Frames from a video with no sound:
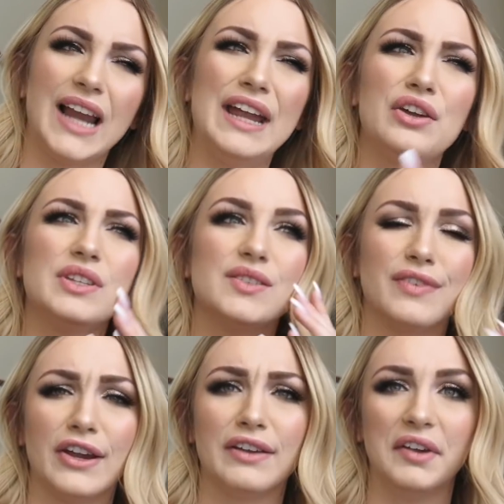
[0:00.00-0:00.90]
I know it's
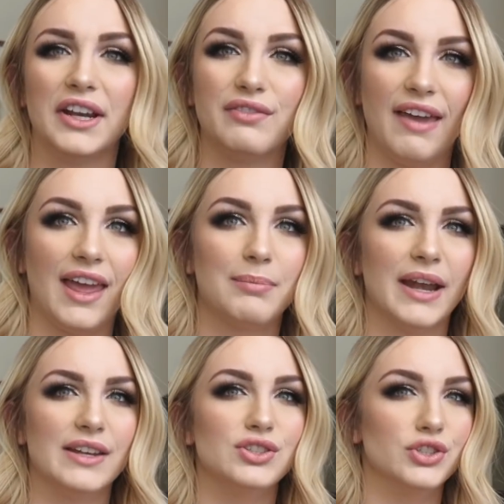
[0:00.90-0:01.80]
very, very vague, but I